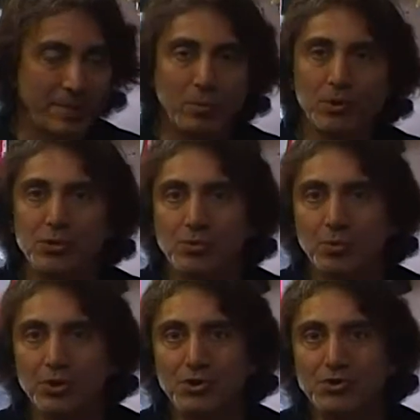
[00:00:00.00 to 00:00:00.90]
I mean, when you
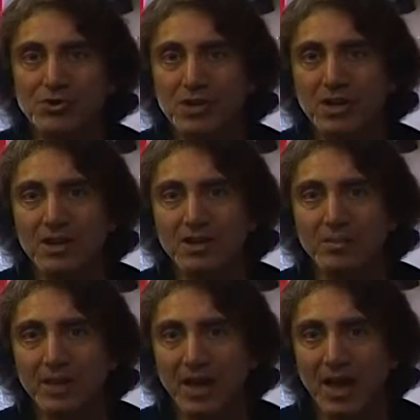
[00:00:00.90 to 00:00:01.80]
when you see the
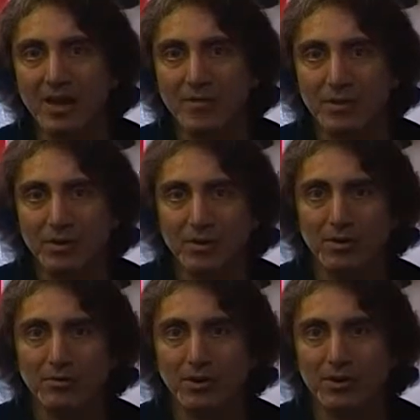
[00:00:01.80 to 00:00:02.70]
behavior
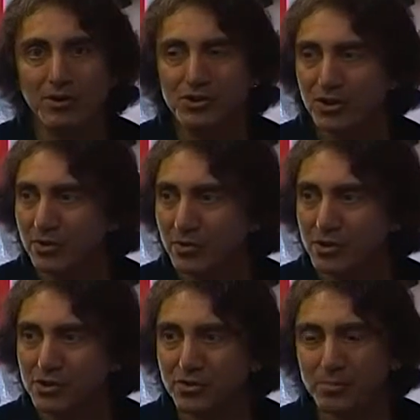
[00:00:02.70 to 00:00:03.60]
of younger
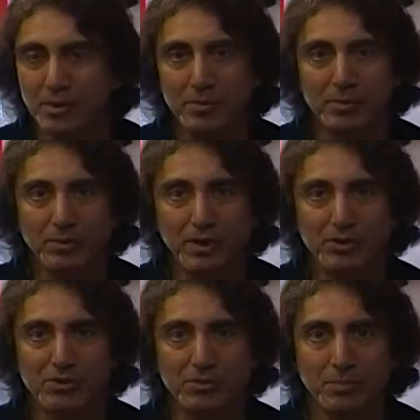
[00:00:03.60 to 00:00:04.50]
generation people
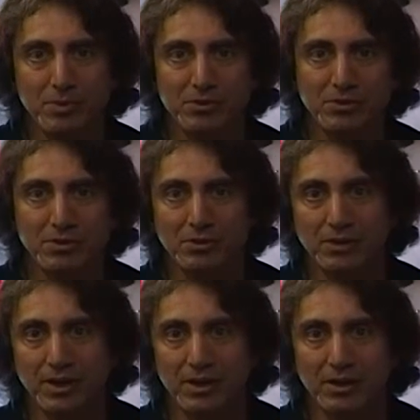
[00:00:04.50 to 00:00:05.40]
that are supposed to
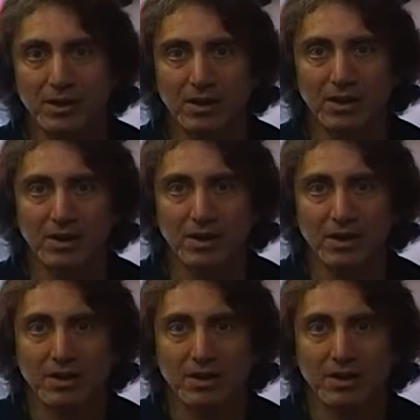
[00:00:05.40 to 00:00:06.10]
like uh,